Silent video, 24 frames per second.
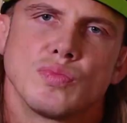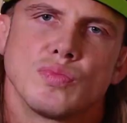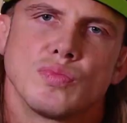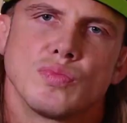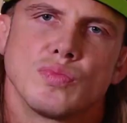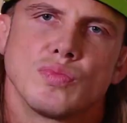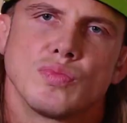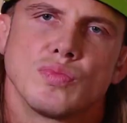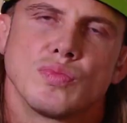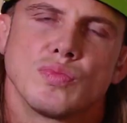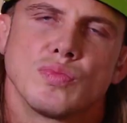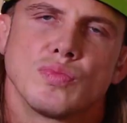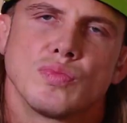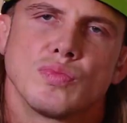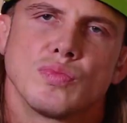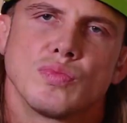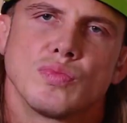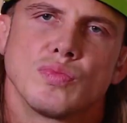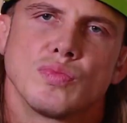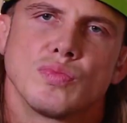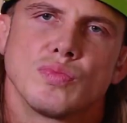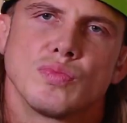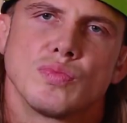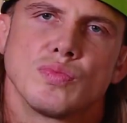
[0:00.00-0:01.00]

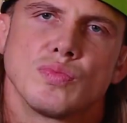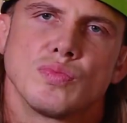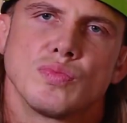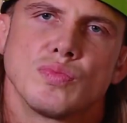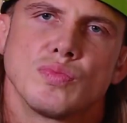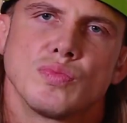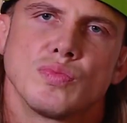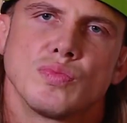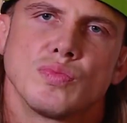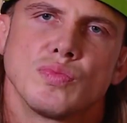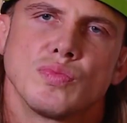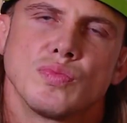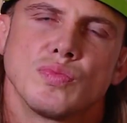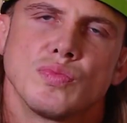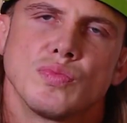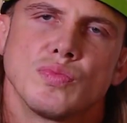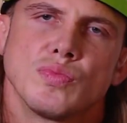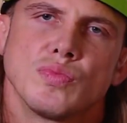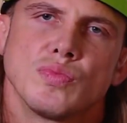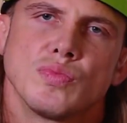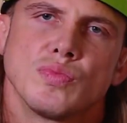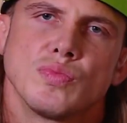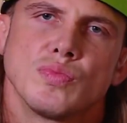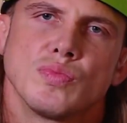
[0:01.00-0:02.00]

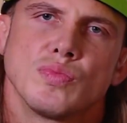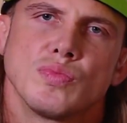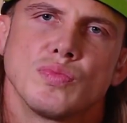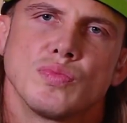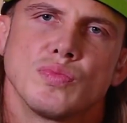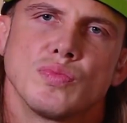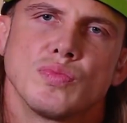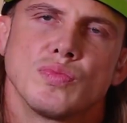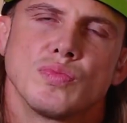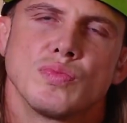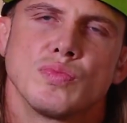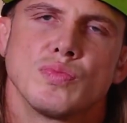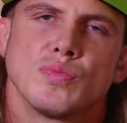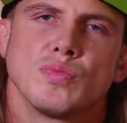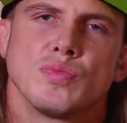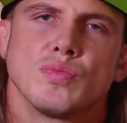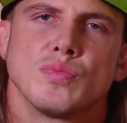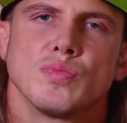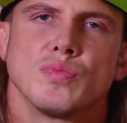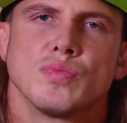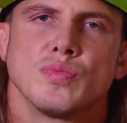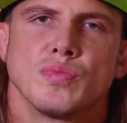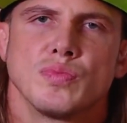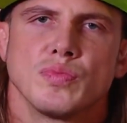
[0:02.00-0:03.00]

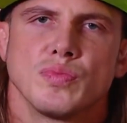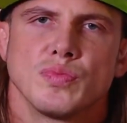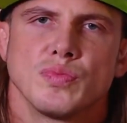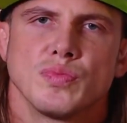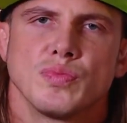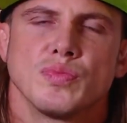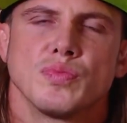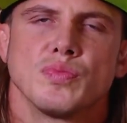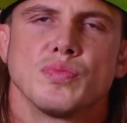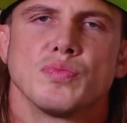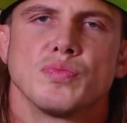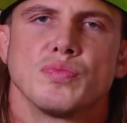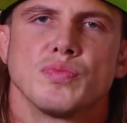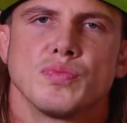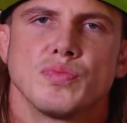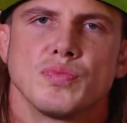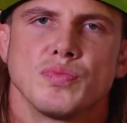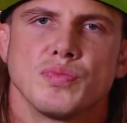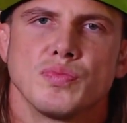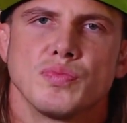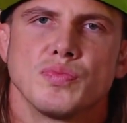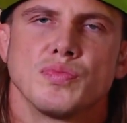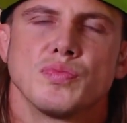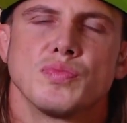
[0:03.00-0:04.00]

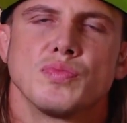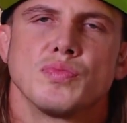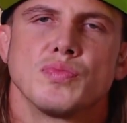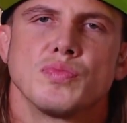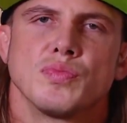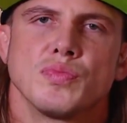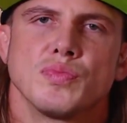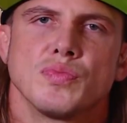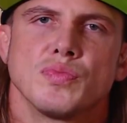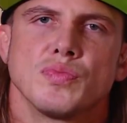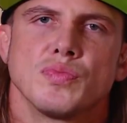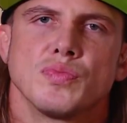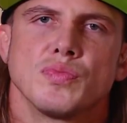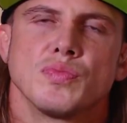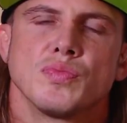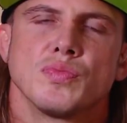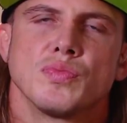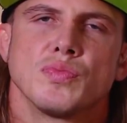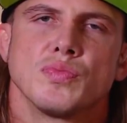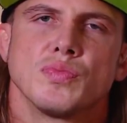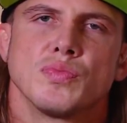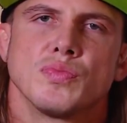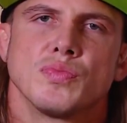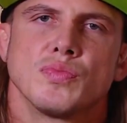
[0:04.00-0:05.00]

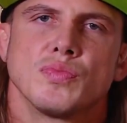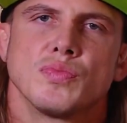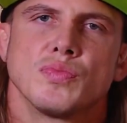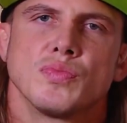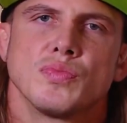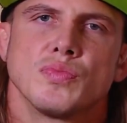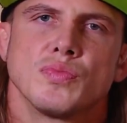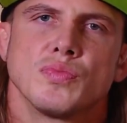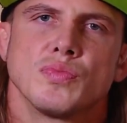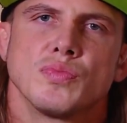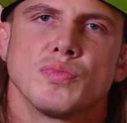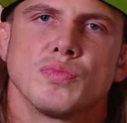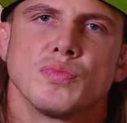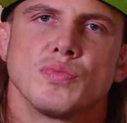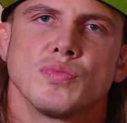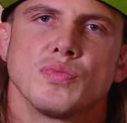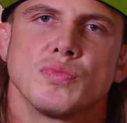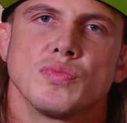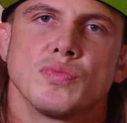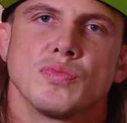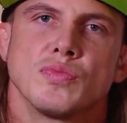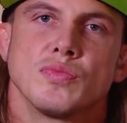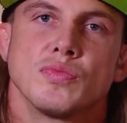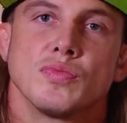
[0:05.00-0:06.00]

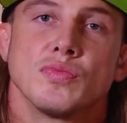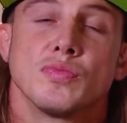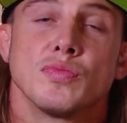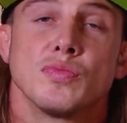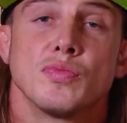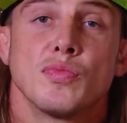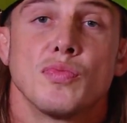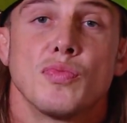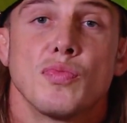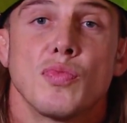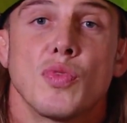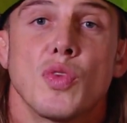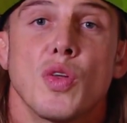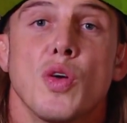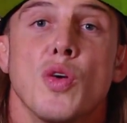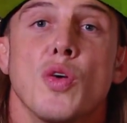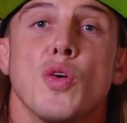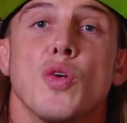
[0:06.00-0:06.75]
No words are spoken by the person on screen.